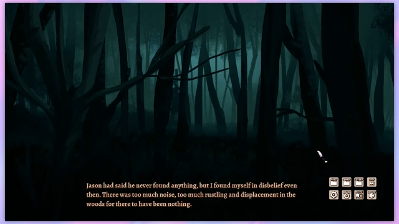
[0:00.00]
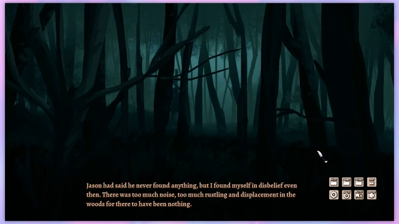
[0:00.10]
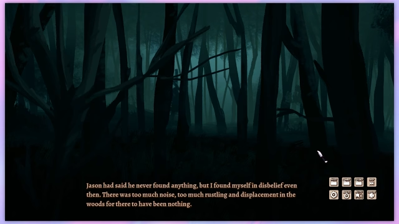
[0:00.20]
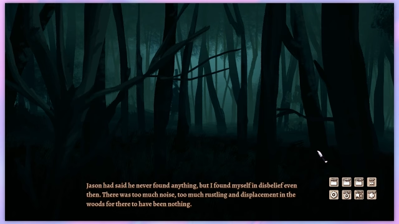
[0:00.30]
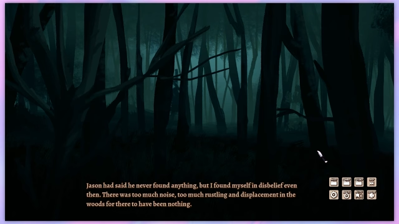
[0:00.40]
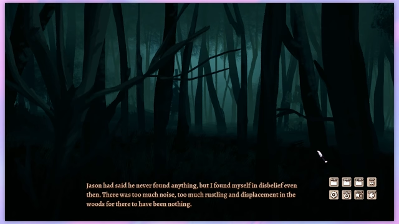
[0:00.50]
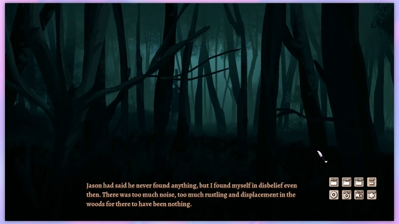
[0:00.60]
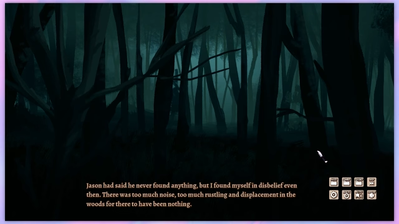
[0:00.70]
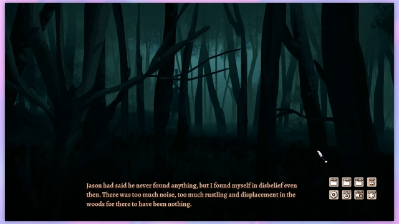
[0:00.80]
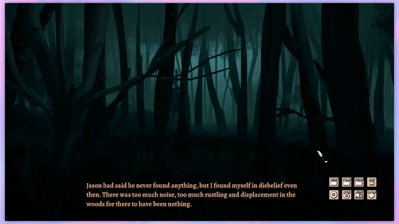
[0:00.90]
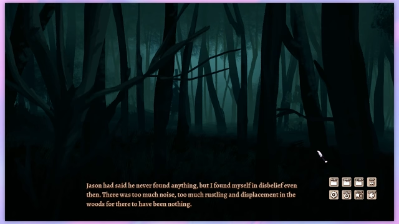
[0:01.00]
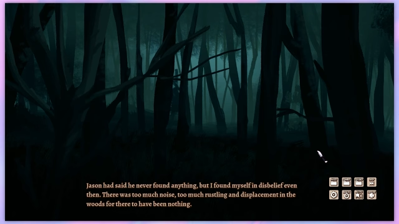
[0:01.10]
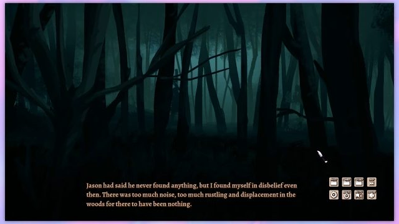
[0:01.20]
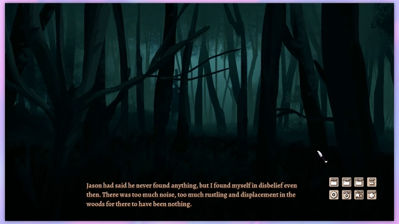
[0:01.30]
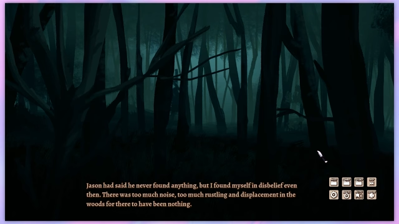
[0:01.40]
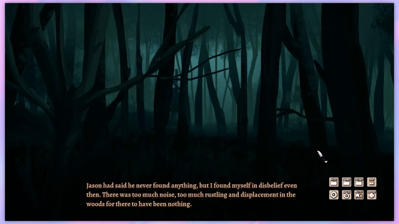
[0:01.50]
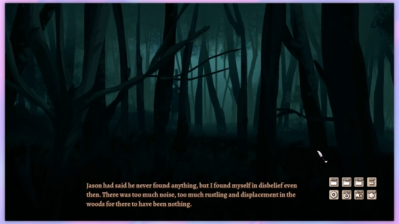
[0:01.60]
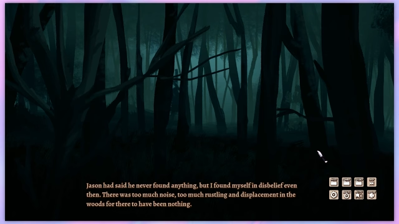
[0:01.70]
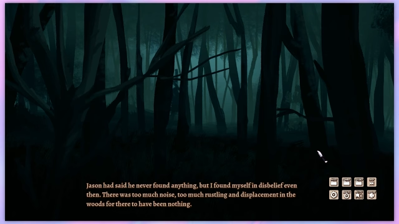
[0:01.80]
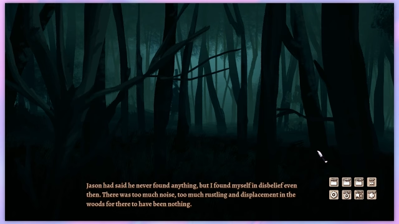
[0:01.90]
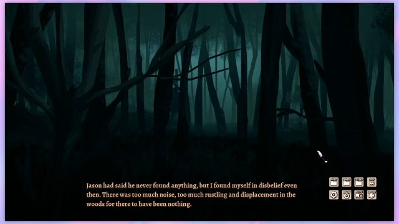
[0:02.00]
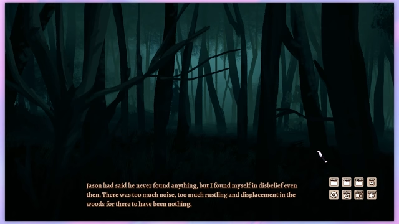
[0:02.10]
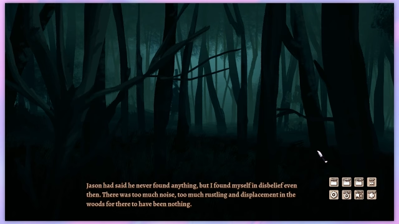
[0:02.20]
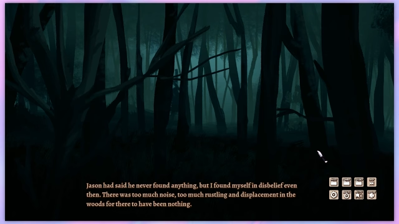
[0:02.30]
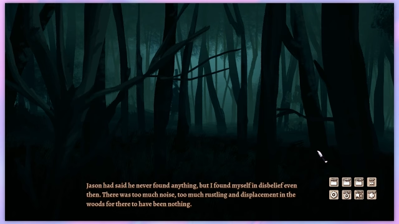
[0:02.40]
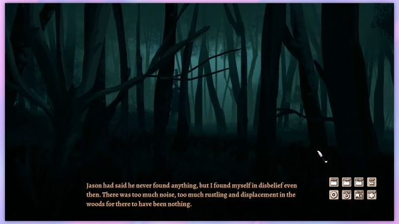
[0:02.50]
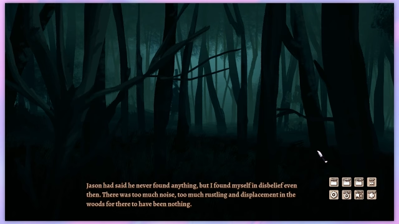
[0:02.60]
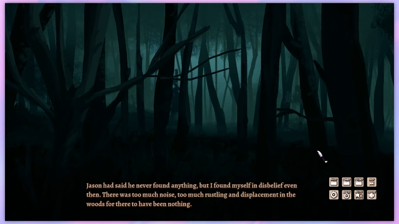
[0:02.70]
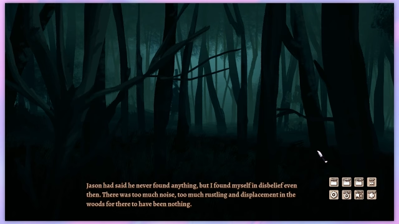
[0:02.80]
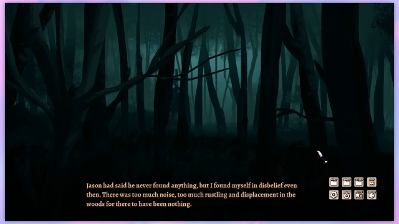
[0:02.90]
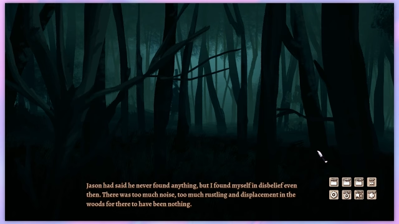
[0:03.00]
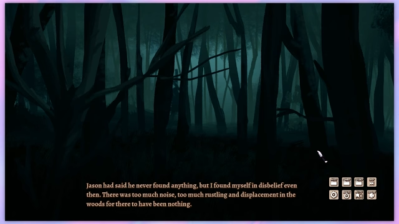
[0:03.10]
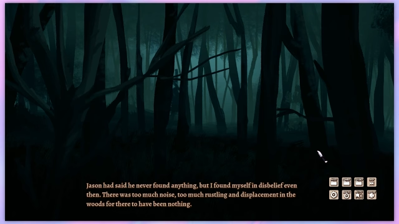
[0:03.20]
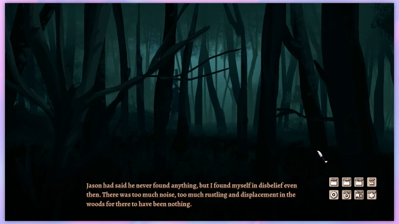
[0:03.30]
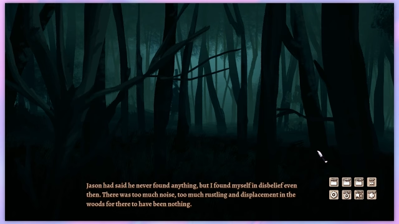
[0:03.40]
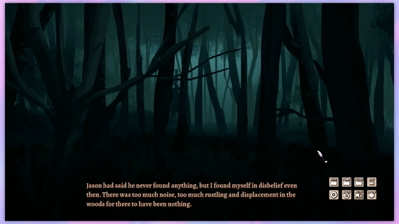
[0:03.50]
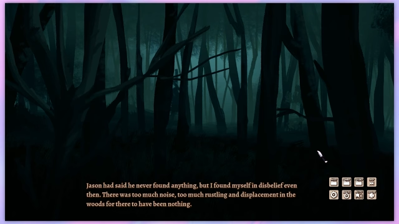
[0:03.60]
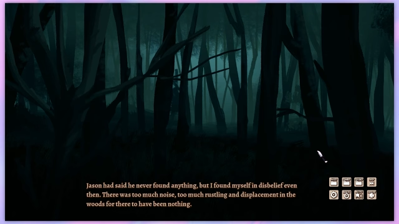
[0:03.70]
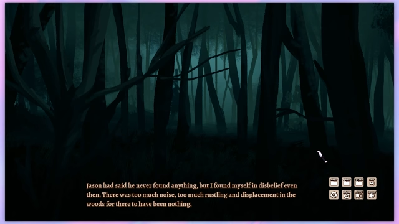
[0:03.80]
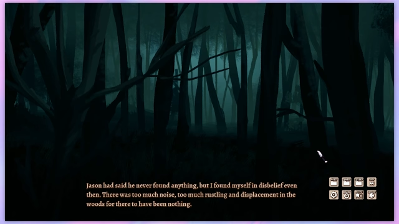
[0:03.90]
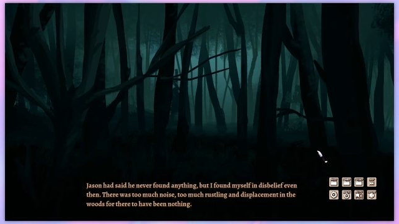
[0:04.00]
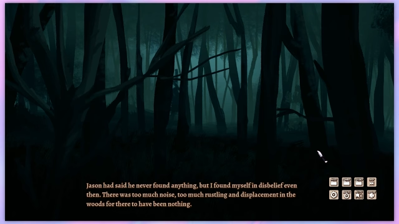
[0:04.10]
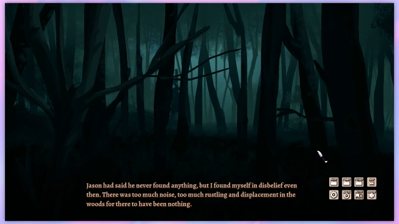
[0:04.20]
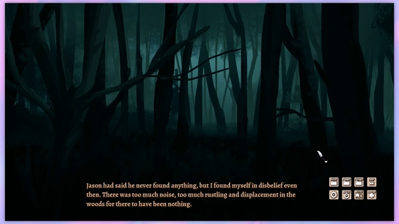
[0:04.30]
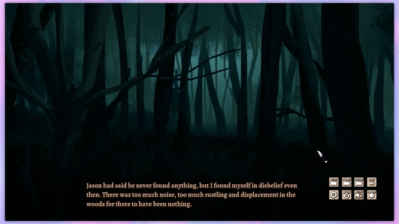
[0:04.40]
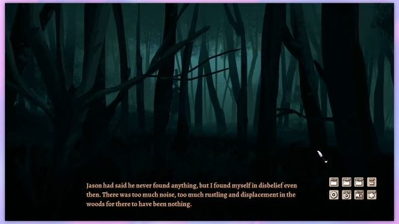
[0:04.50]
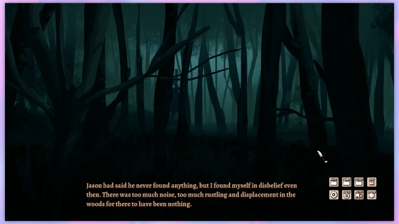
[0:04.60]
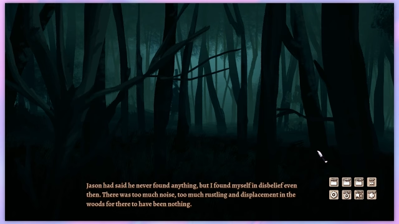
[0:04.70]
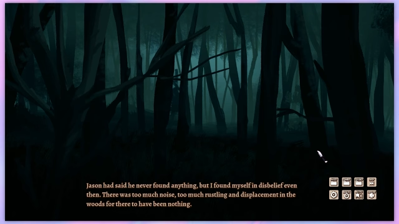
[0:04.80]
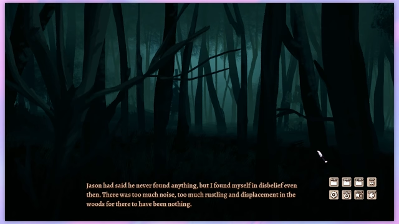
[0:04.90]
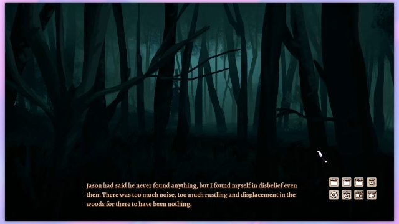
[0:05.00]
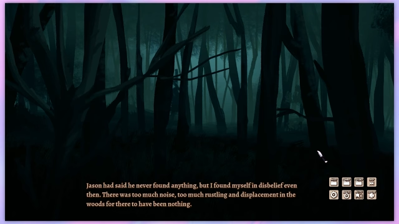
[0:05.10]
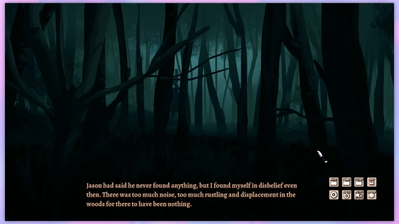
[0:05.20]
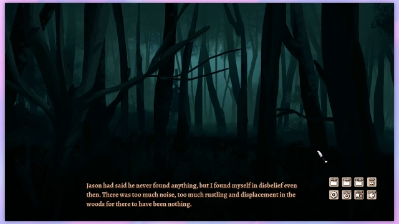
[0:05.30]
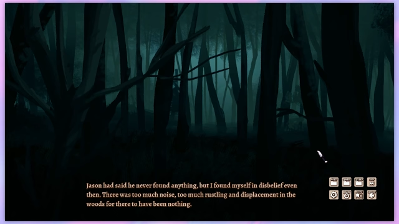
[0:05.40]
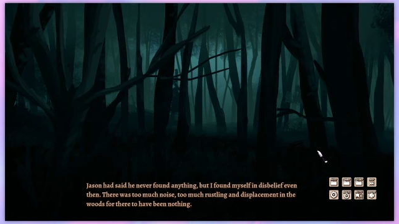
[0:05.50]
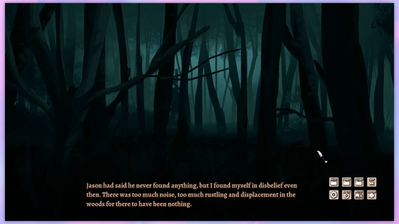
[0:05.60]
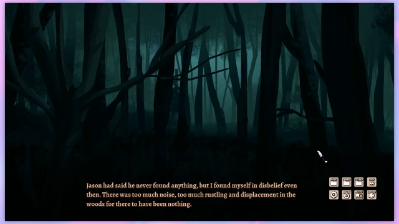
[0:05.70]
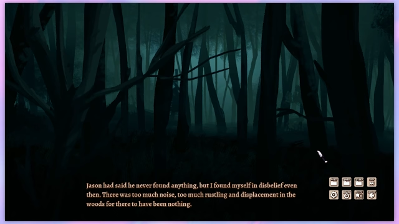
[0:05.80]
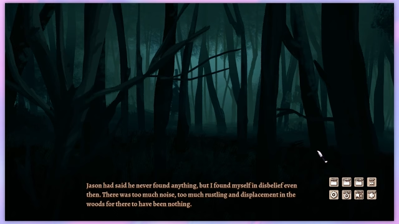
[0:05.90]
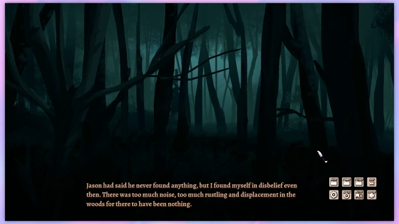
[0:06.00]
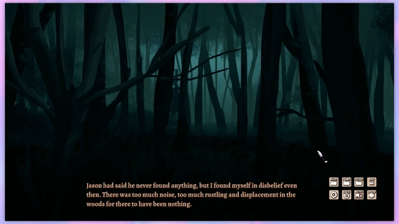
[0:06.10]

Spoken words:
(no speaker visible)